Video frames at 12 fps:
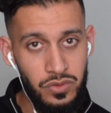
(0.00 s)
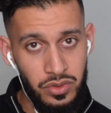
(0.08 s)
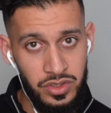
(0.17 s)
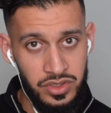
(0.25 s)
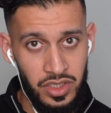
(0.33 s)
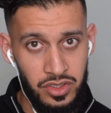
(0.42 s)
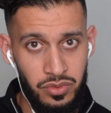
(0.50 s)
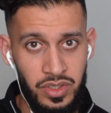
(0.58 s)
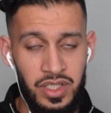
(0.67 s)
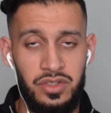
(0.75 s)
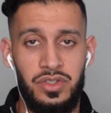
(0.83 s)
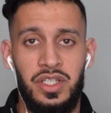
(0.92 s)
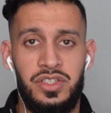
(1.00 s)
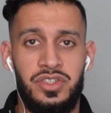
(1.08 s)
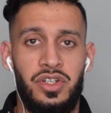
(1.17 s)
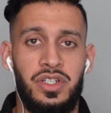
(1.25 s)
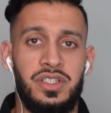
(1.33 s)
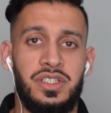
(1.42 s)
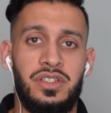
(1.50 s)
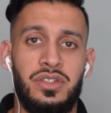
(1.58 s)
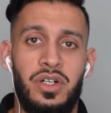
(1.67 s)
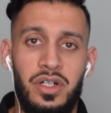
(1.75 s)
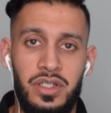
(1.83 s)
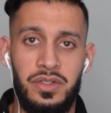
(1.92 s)
or you start doing his circuits in the
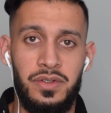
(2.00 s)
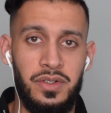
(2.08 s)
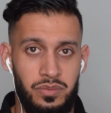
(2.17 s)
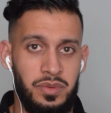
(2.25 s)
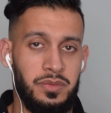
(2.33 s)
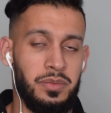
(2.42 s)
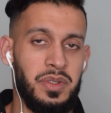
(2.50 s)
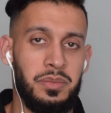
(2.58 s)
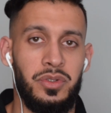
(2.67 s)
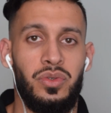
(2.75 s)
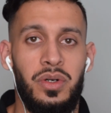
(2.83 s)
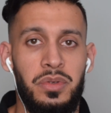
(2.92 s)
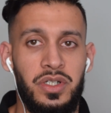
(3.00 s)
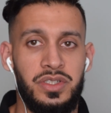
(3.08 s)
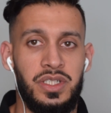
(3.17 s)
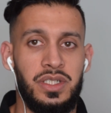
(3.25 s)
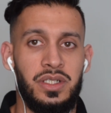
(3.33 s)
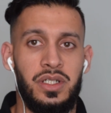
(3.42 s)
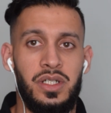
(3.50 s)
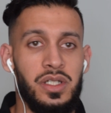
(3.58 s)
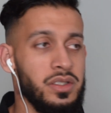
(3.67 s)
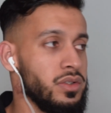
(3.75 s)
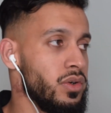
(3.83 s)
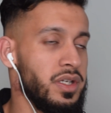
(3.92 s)
garden. If you have people who are boxing,
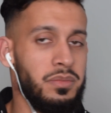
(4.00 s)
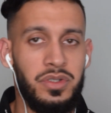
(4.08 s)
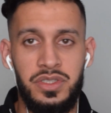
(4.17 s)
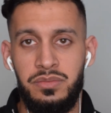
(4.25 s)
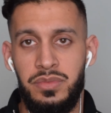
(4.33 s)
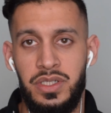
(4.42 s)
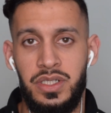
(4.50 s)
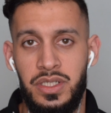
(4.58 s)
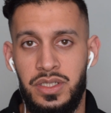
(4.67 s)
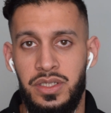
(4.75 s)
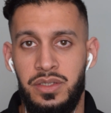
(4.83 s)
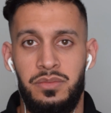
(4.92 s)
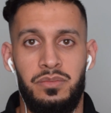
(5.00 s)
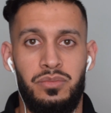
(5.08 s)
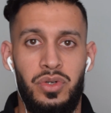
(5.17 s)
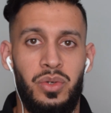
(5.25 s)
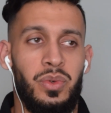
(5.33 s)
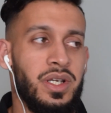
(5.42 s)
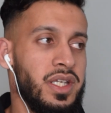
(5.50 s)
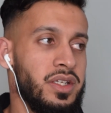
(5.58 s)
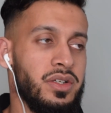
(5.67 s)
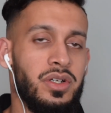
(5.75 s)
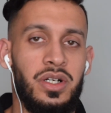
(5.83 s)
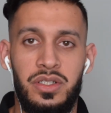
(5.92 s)
go get a boxing bike, put a whack in
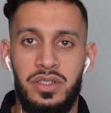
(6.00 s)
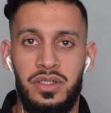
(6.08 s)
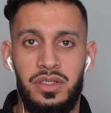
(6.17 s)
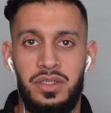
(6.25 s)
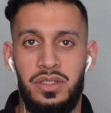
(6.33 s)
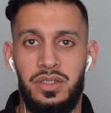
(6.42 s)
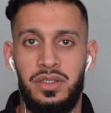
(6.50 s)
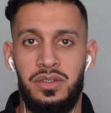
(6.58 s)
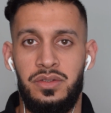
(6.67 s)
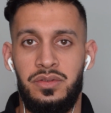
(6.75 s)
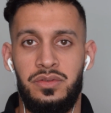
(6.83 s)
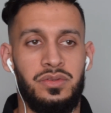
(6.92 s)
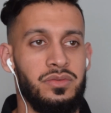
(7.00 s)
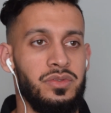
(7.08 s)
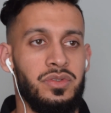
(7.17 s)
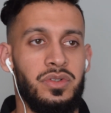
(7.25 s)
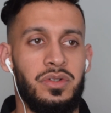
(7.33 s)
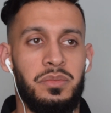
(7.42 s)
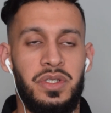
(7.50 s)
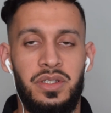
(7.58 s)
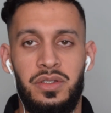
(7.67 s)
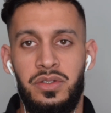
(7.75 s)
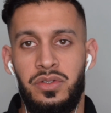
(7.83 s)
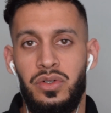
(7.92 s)
your garden. You know what I mean?
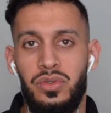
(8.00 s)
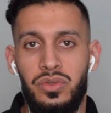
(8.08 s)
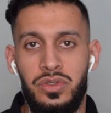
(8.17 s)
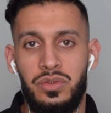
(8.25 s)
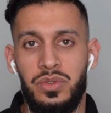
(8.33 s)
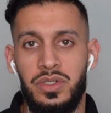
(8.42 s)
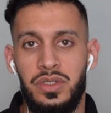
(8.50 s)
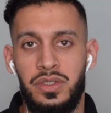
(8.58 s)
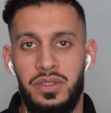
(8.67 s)
Go order one.